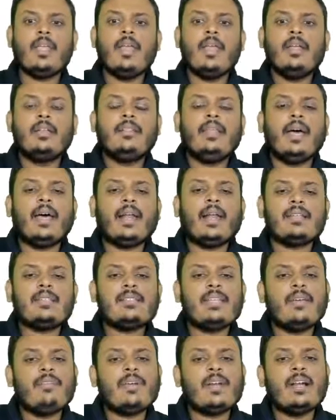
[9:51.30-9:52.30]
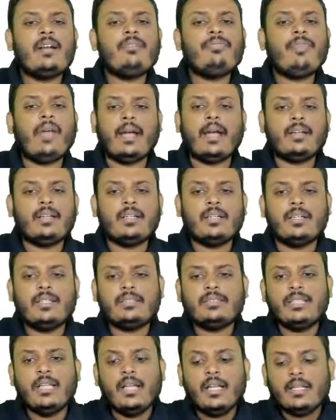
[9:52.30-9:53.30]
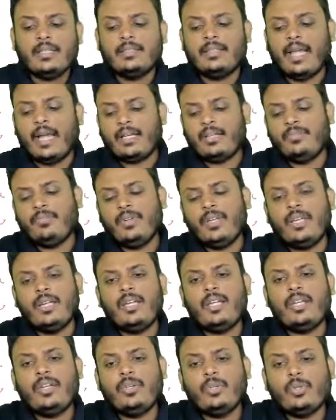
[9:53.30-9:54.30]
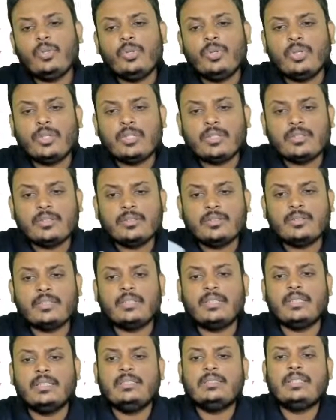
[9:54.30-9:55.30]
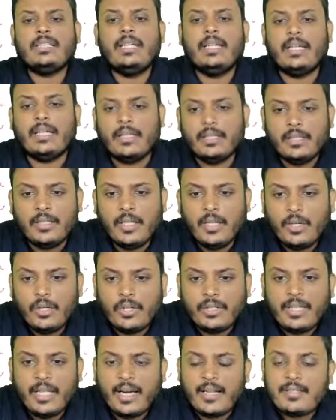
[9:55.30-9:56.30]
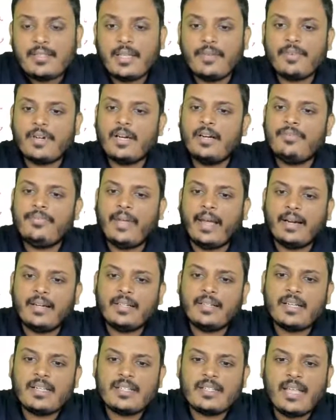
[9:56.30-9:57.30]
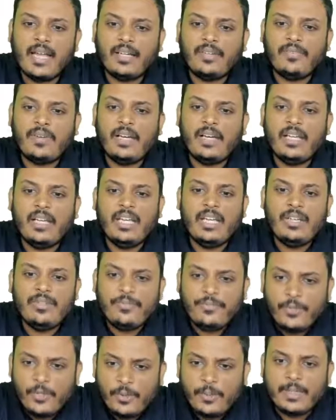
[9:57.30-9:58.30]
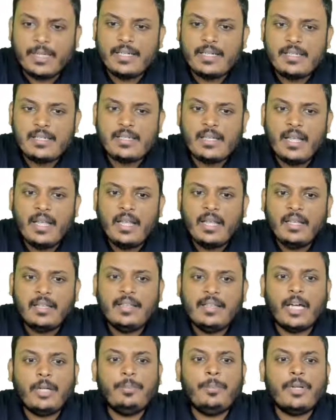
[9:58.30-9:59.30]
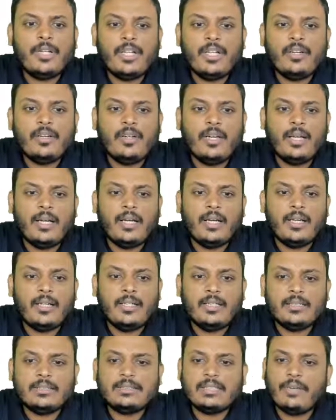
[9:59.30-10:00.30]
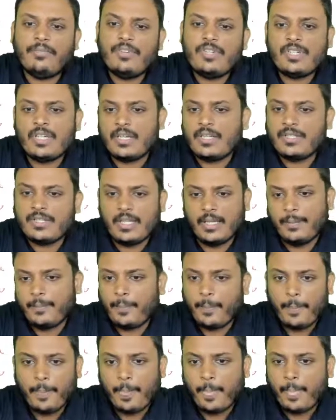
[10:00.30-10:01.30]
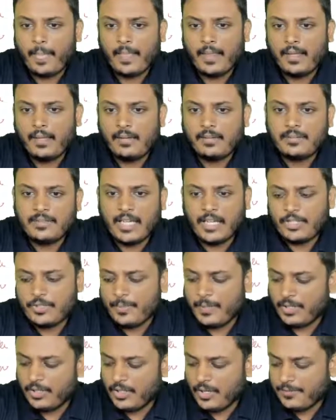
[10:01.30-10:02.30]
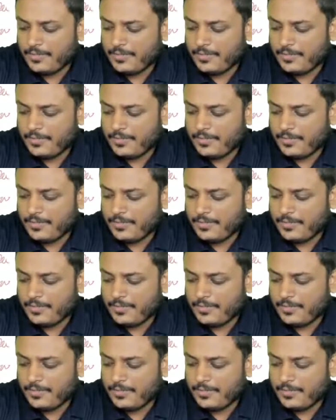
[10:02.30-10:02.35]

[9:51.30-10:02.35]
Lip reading: There are several factors that we need to consider, or there are several factors that will influence that particular sufficiency, judgment of